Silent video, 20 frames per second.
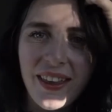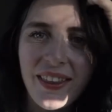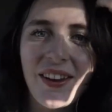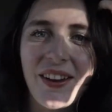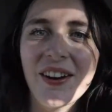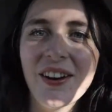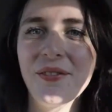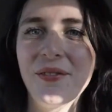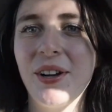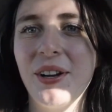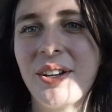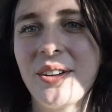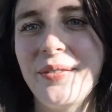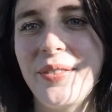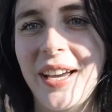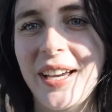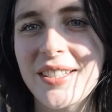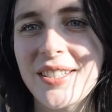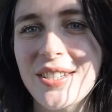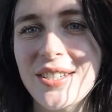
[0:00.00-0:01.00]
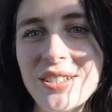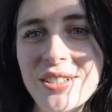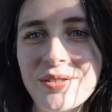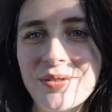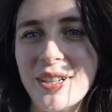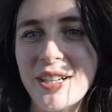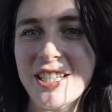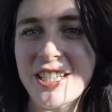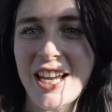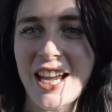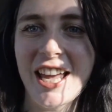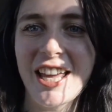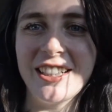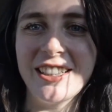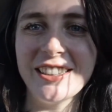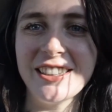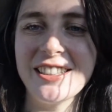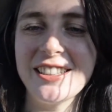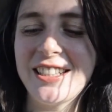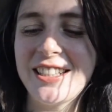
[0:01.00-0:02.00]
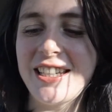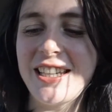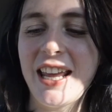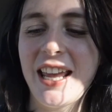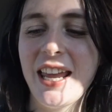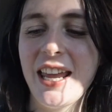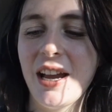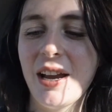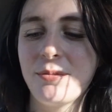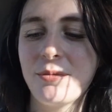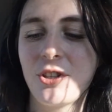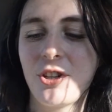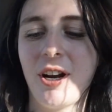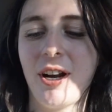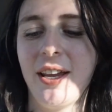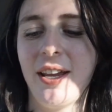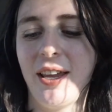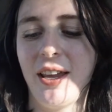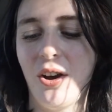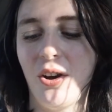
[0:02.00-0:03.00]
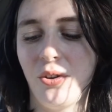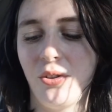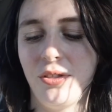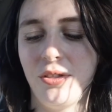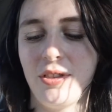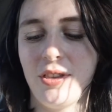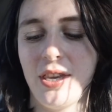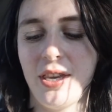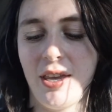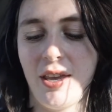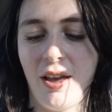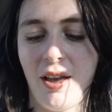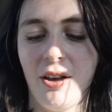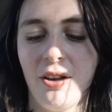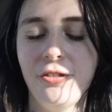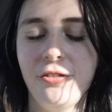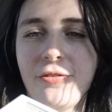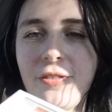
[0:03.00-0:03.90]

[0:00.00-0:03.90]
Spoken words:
there and welcome back to my channel. Today I'm trying out the e.l.f.